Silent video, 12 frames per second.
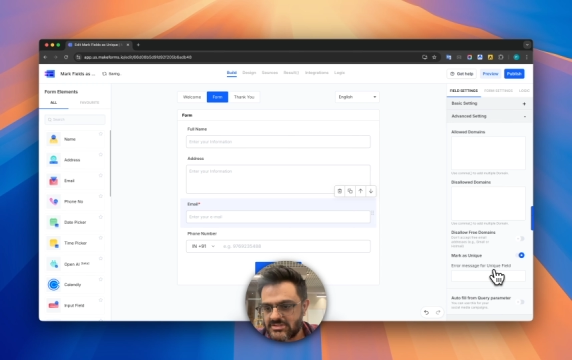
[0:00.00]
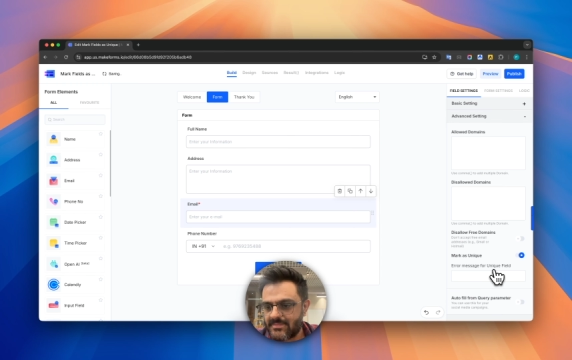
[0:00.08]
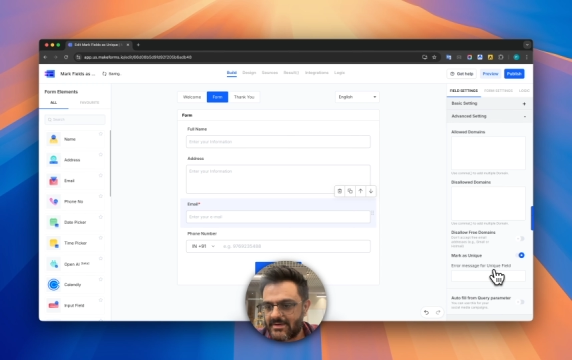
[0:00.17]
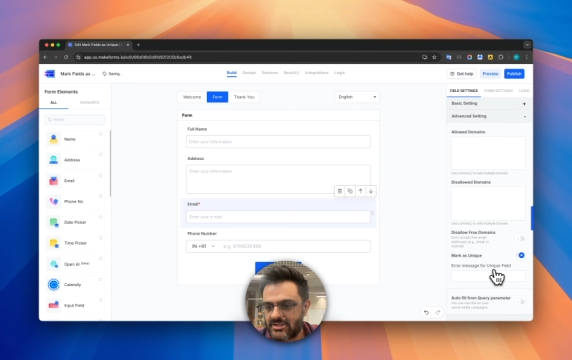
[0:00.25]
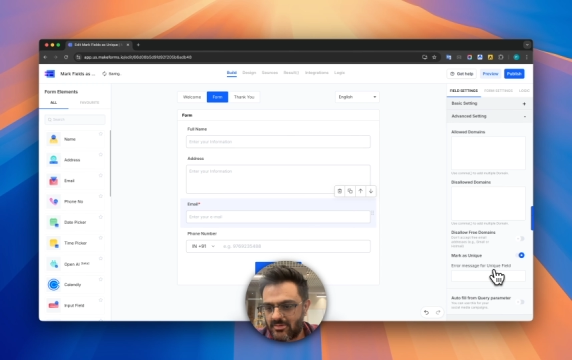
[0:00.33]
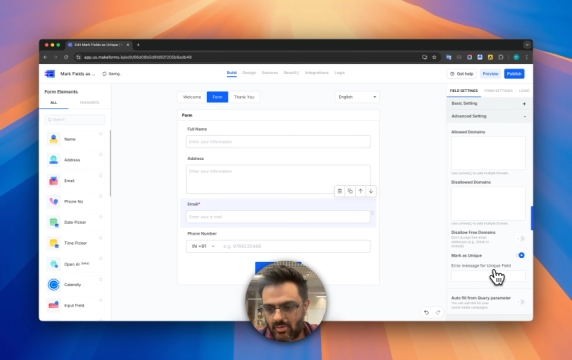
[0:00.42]
up
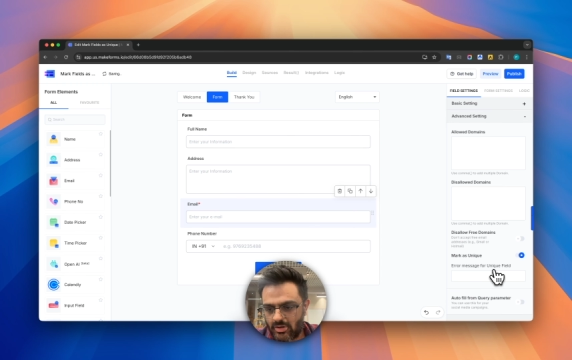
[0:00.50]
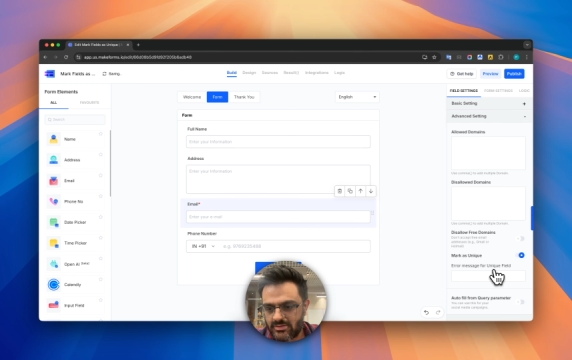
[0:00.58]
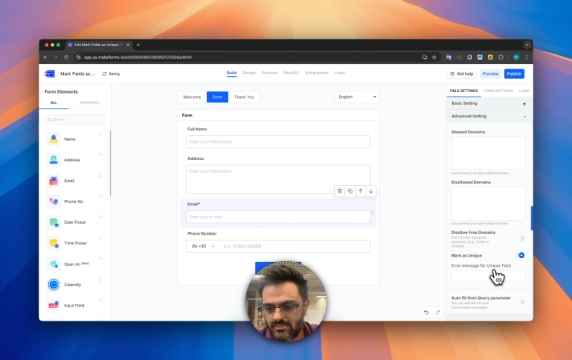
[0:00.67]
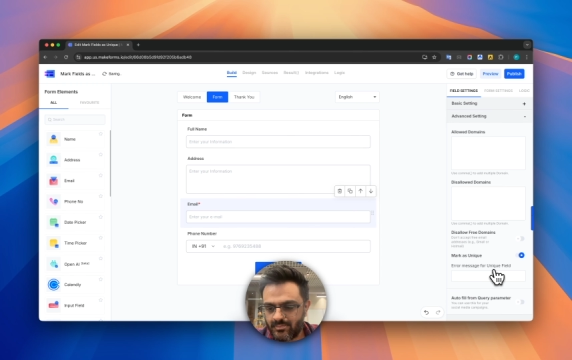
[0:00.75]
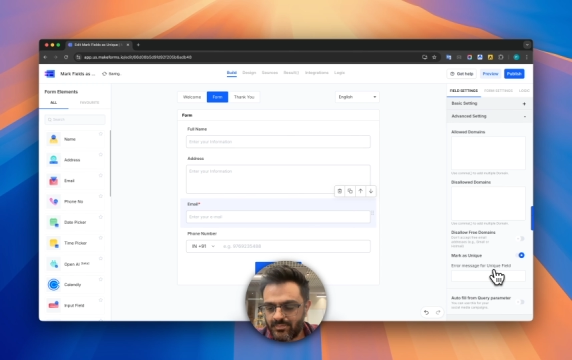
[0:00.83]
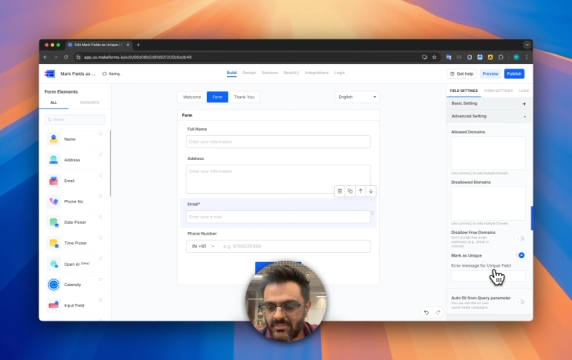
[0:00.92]
at the
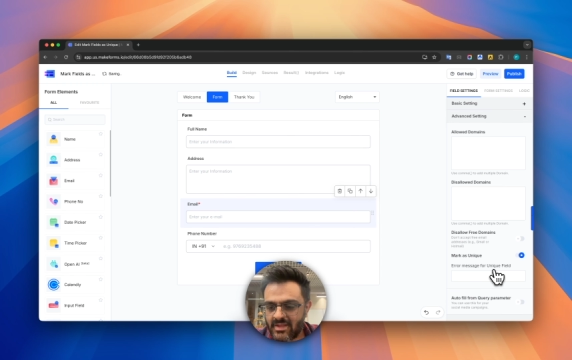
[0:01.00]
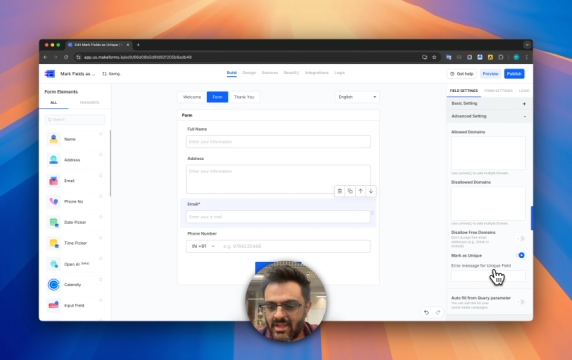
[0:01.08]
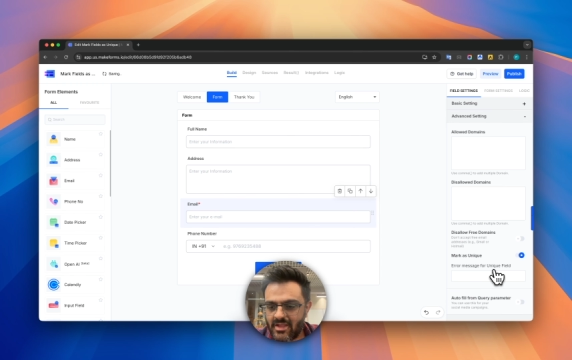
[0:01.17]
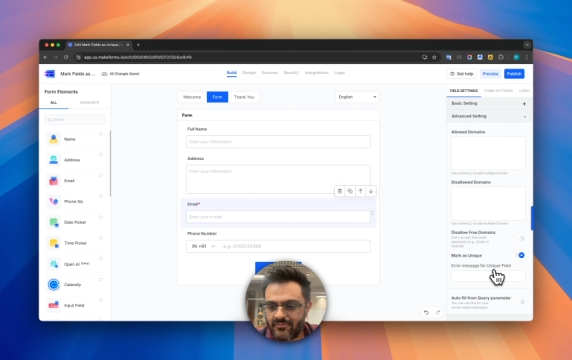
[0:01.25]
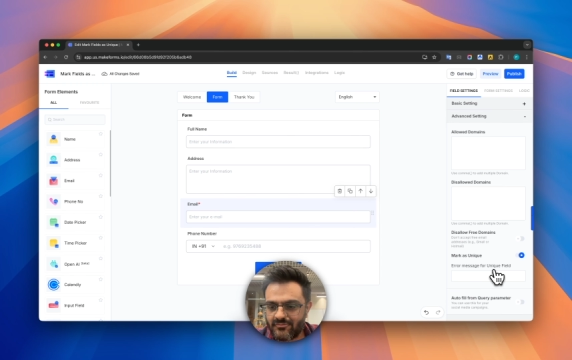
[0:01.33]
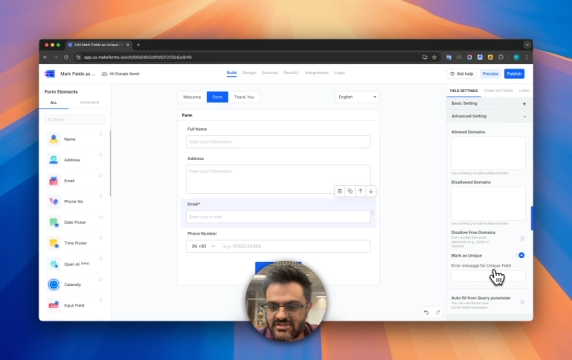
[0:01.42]
bottom
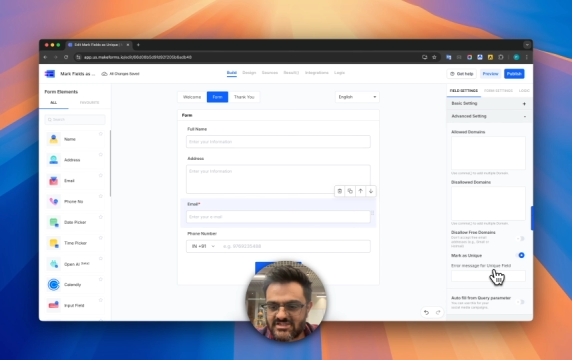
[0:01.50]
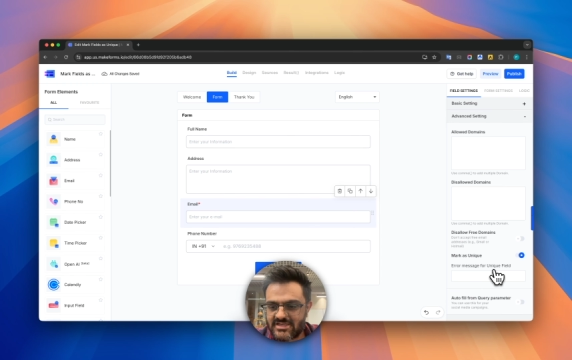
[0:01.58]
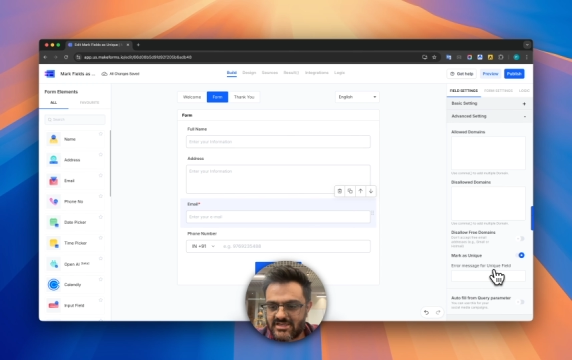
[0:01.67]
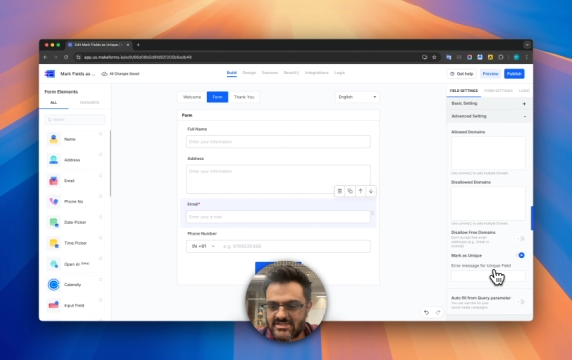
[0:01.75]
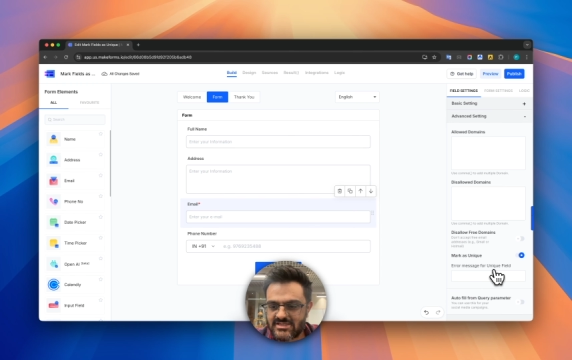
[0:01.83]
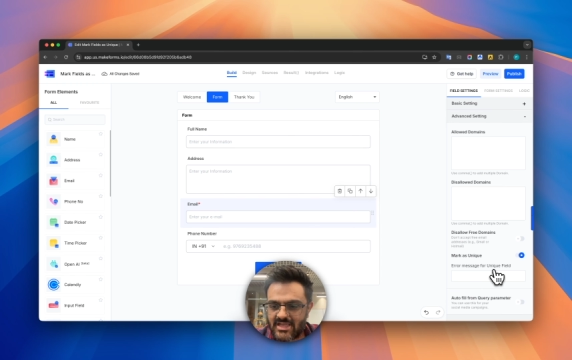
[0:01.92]
which
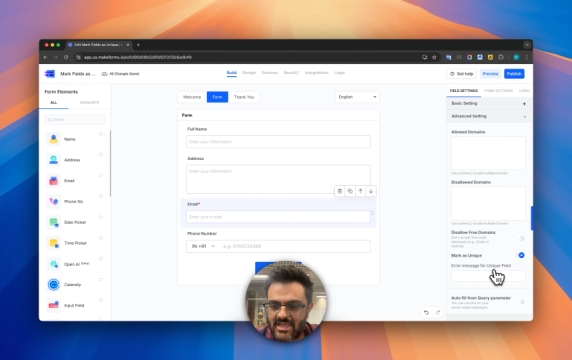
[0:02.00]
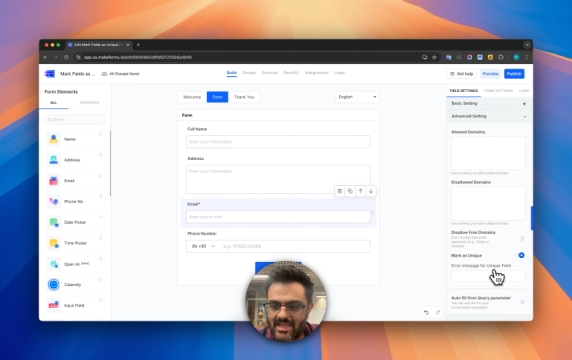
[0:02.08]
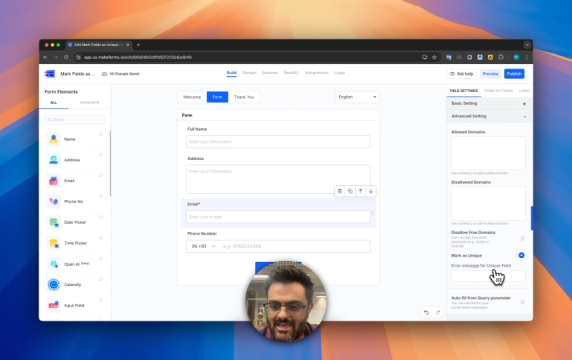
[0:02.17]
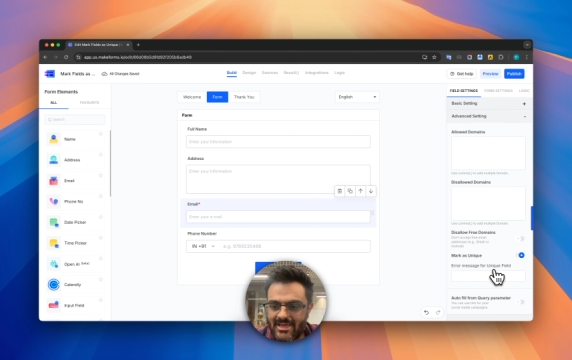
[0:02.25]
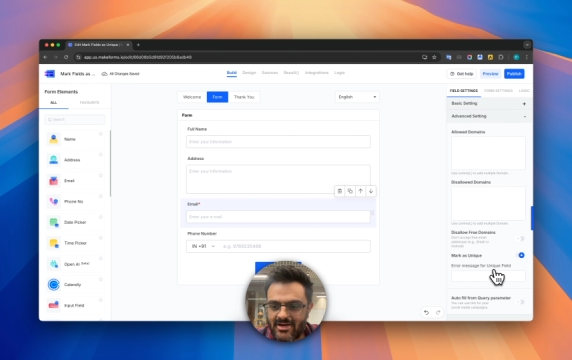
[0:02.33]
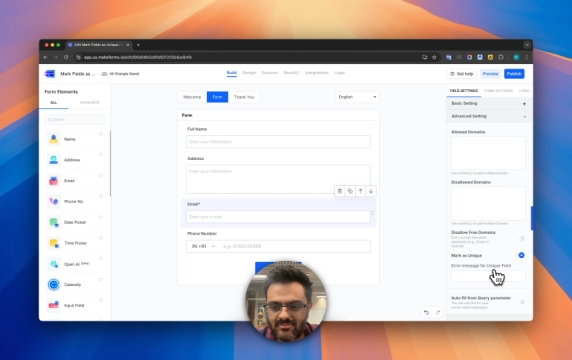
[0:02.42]
says
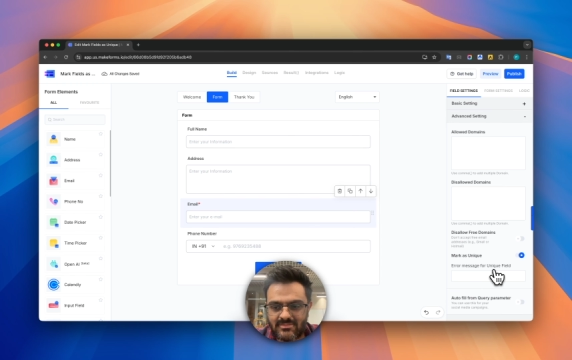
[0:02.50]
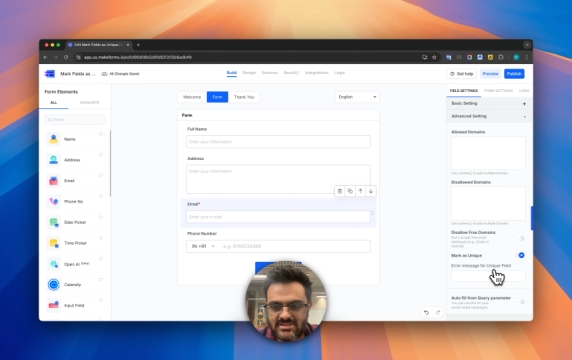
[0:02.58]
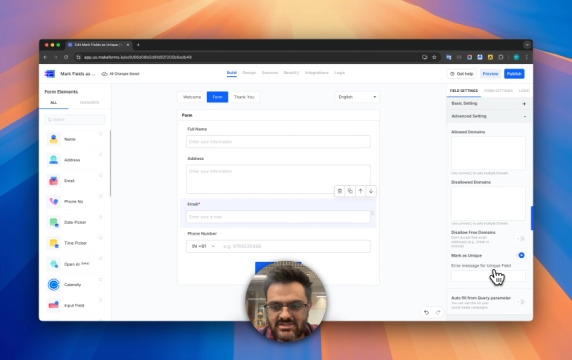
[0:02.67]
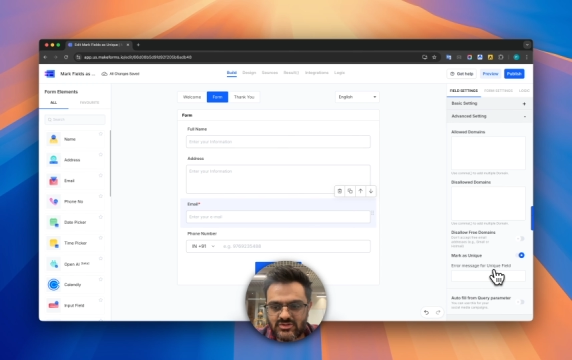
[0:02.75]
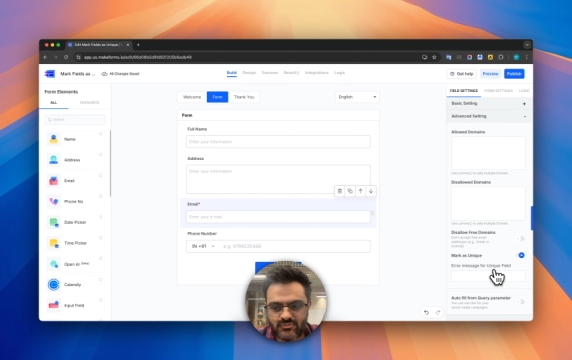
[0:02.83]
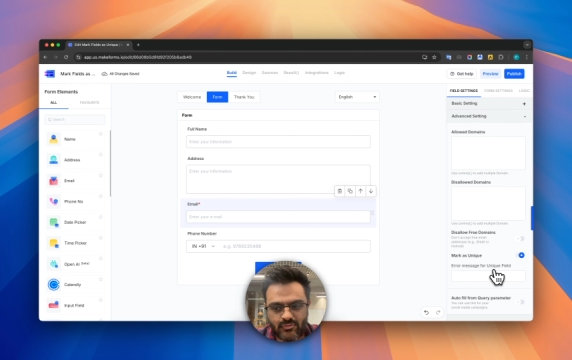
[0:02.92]
error
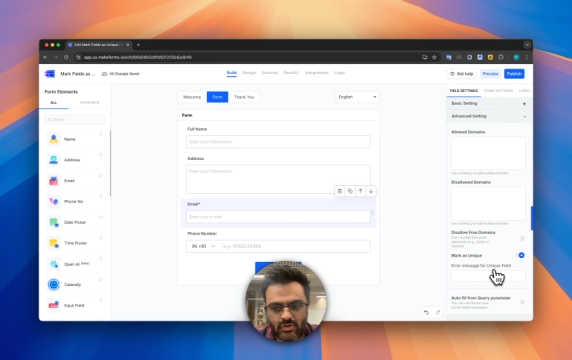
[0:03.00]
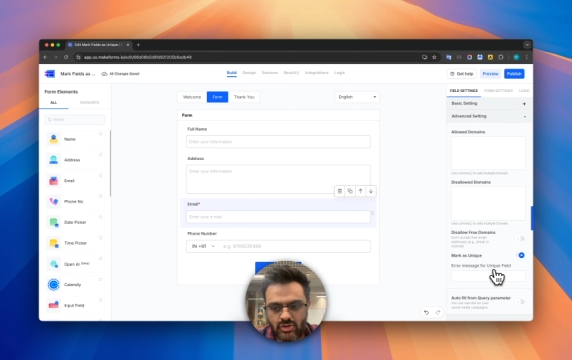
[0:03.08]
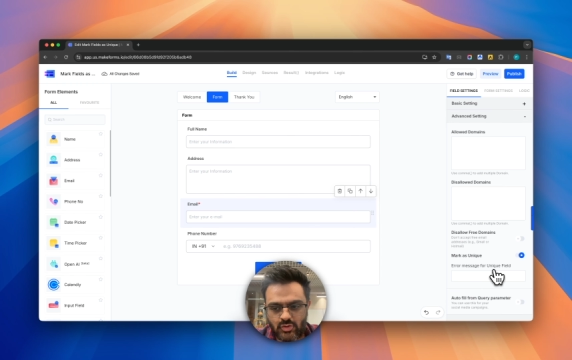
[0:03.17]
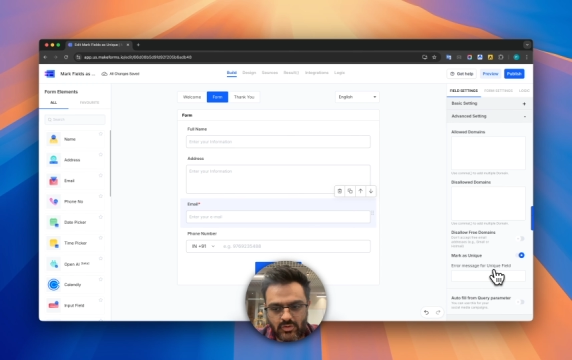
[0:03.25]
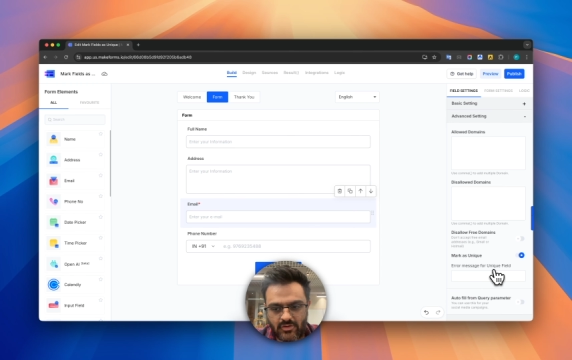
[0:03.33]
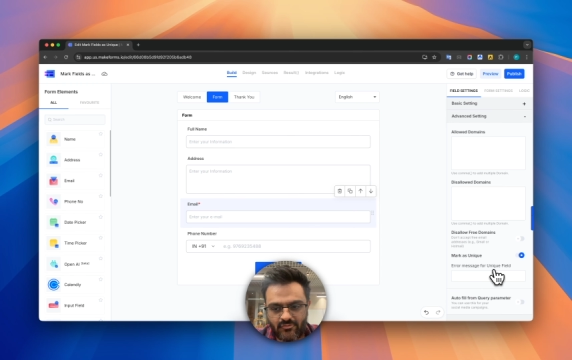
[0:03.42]
message for
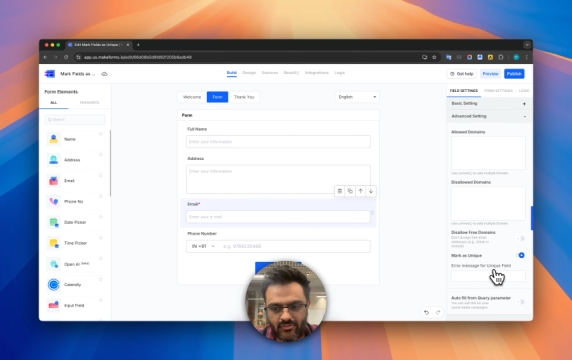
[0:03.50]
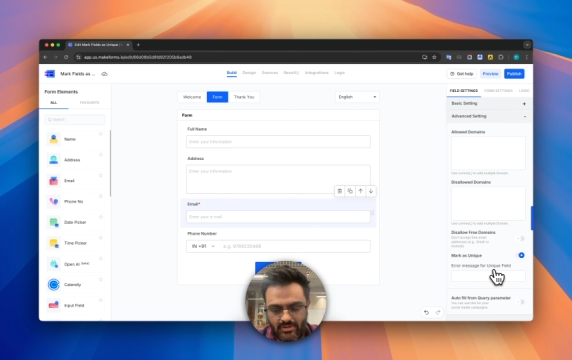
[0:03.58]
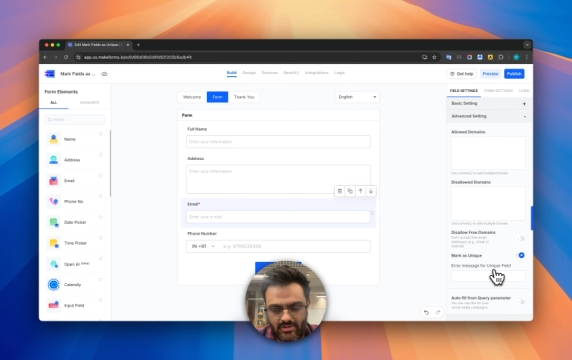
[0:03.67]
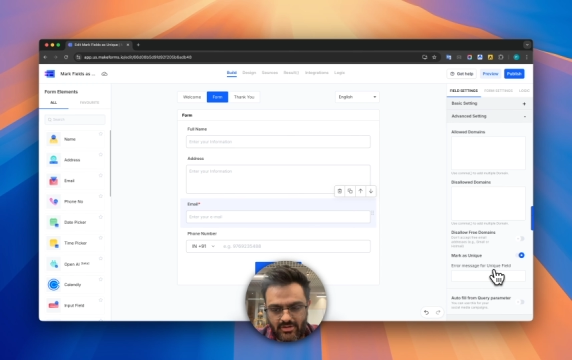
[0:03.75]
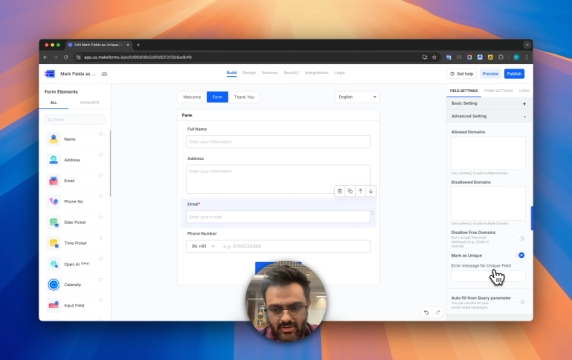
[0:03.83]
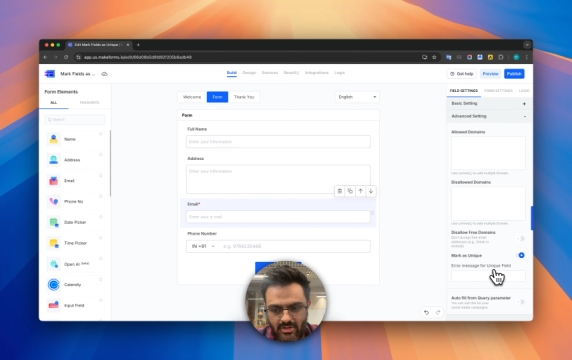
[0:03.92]
unique
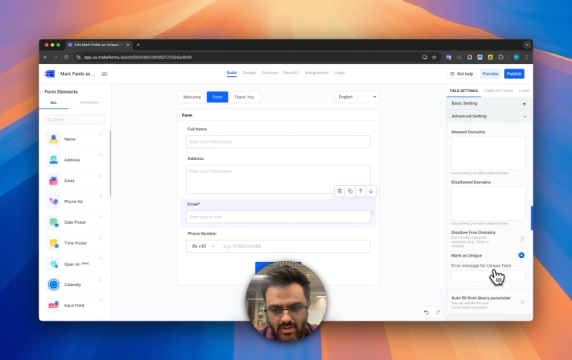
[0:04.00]
field.